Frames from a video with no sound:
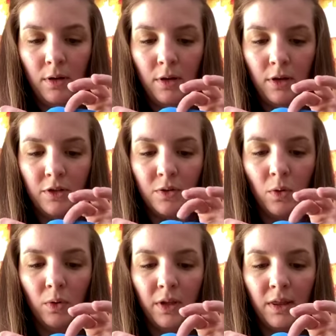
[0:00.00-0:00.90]
And just
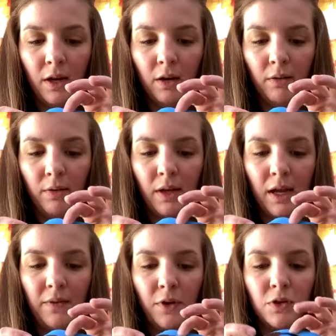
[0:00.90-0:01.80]
hold it there. Again,
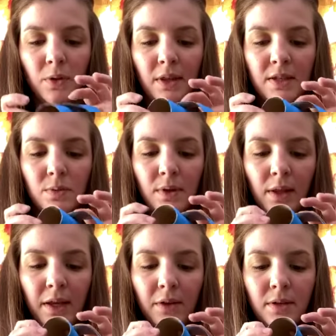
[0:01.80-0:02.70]
if you're doing this with
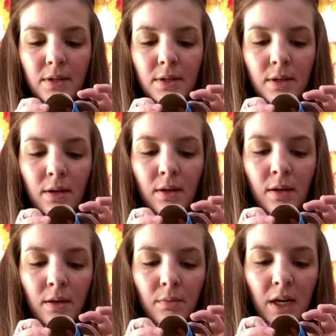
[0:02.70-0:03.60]
littles,
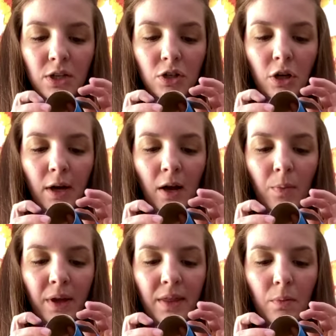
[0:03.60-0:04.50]
make sure you're
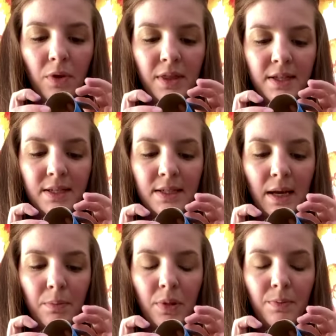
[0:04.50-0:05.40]
helping them with this step.
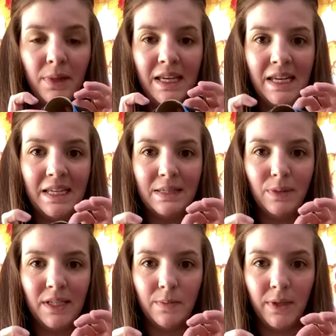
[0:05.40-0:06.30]
Please,
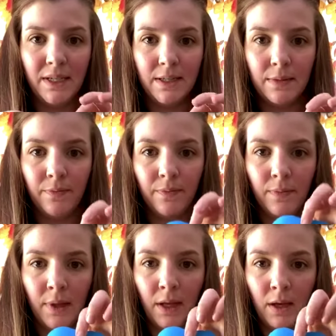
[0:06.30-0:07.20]
please, please.
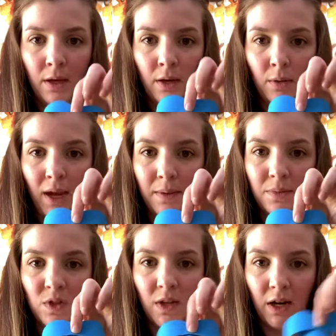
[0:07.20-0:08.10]
Okay,
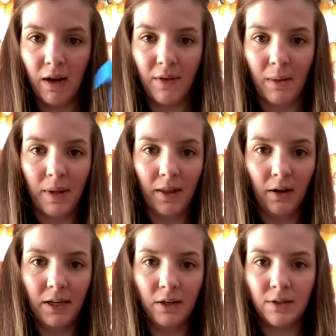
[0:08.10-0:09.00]
so there, I've got my little
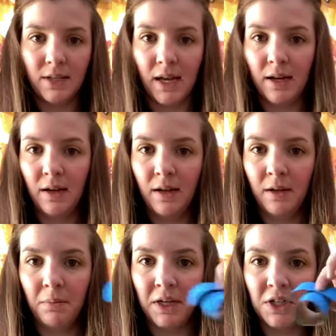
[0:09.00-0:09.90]
ears on
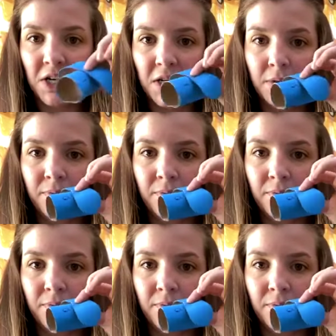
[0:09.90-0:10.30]
my dog.